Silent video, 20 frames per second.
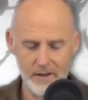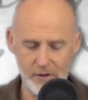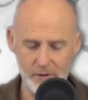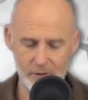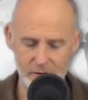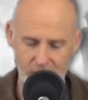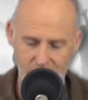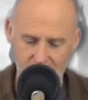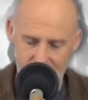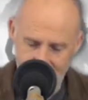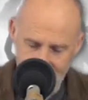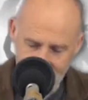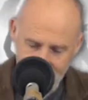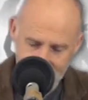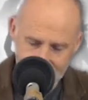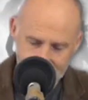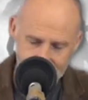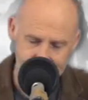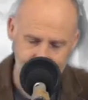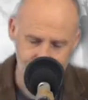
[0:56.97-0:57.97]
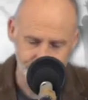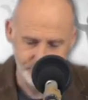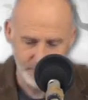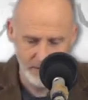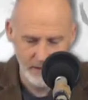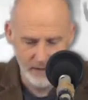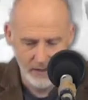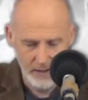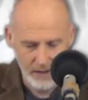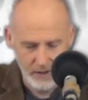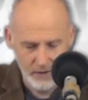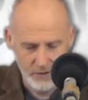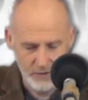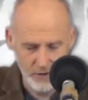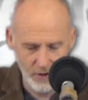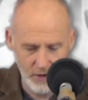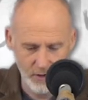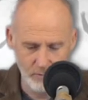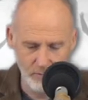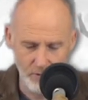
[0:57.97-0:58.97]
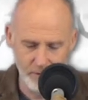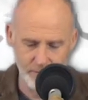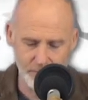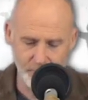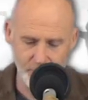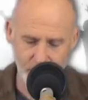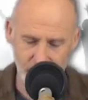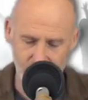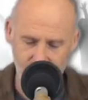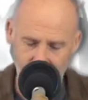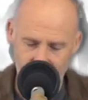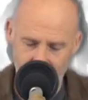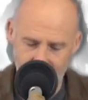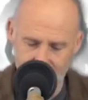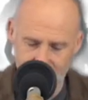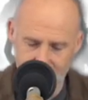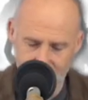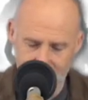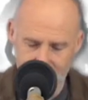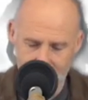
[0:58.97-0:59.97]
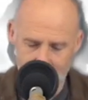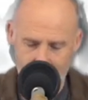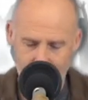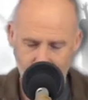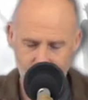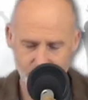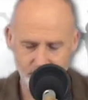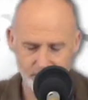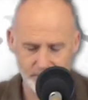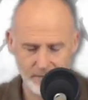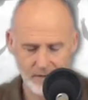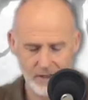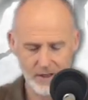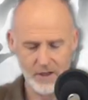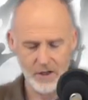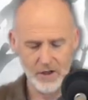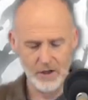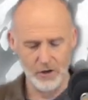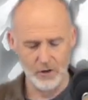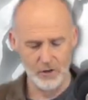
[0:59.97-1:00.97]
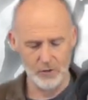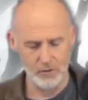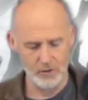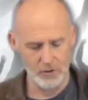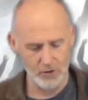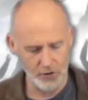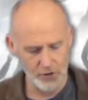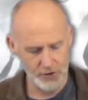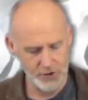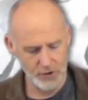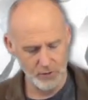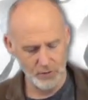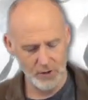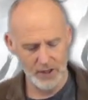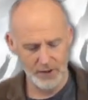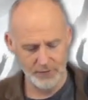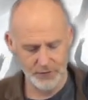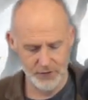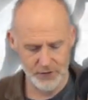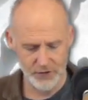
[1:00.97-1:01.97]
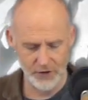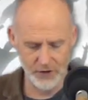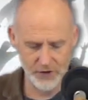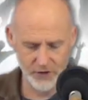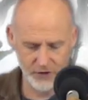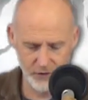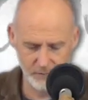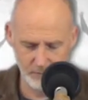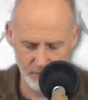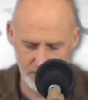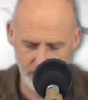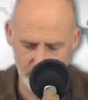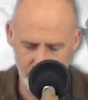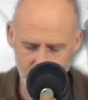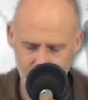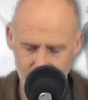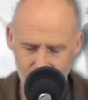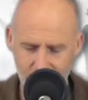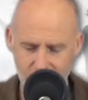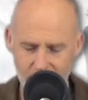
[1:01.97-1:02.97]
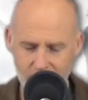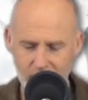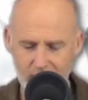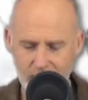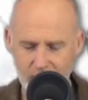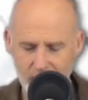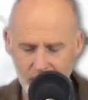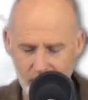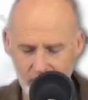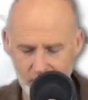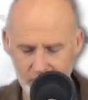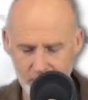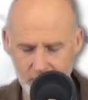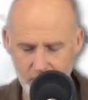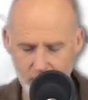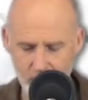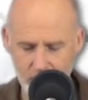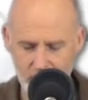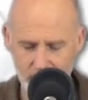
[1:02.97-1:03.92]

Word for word: Okay. Psalm 139. O Lord, you have searched me, and you